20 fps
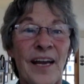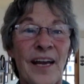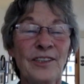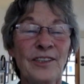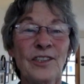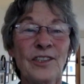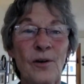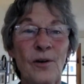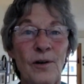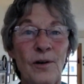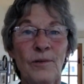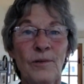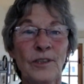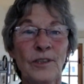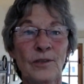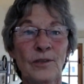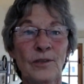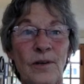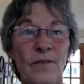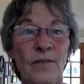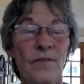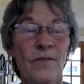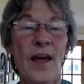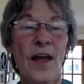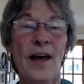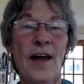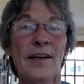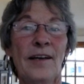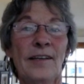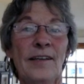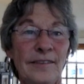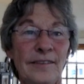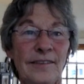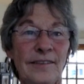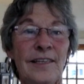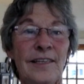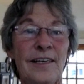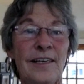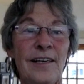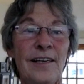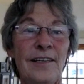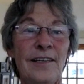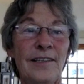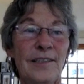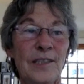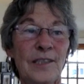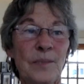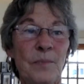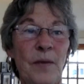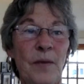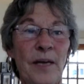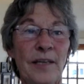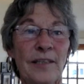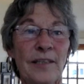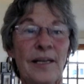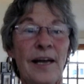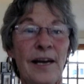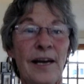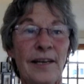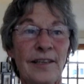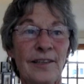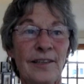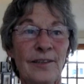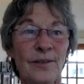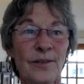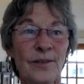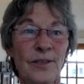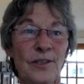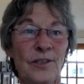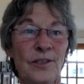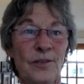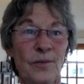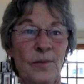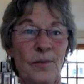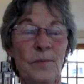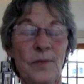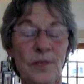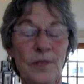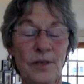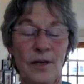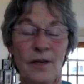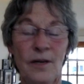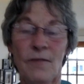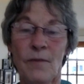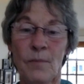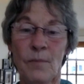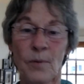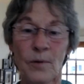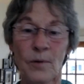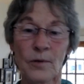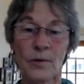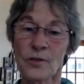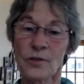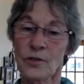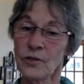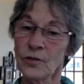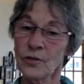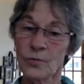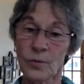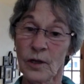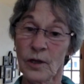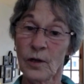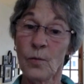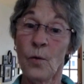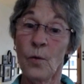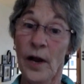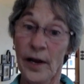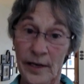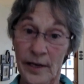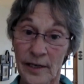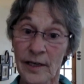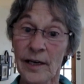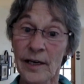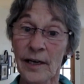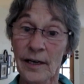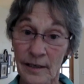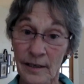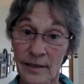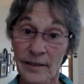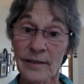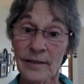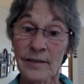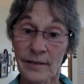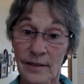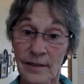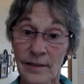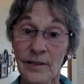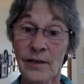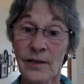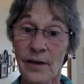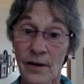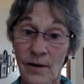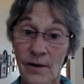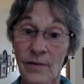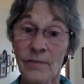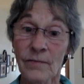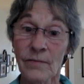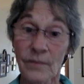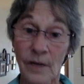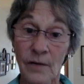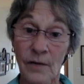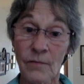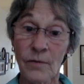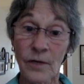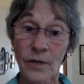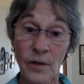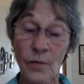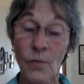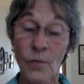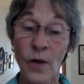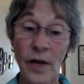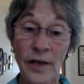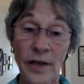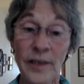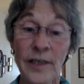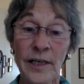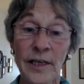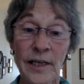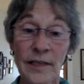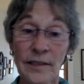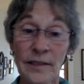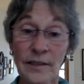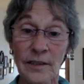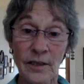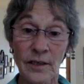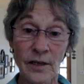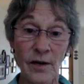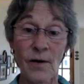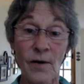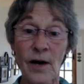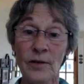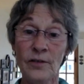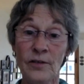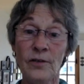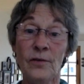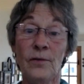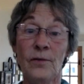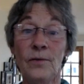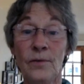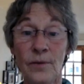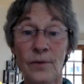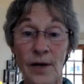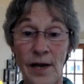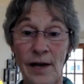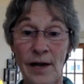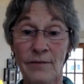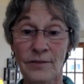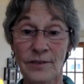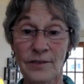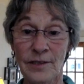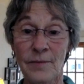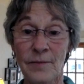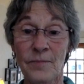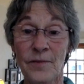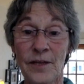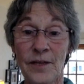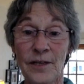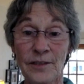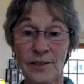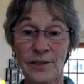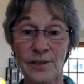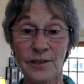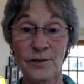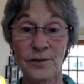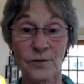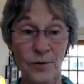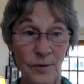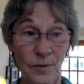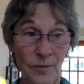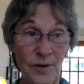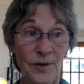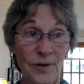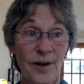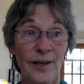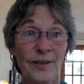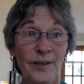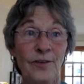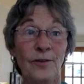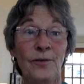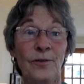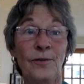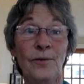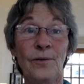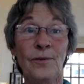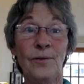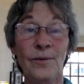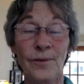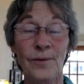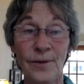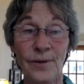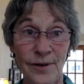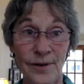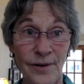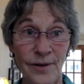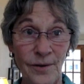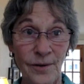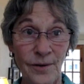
And so it sort of that kind of spectacular description of a person's real awakening, you know, a real awakening to go, I do have something to contribute. I do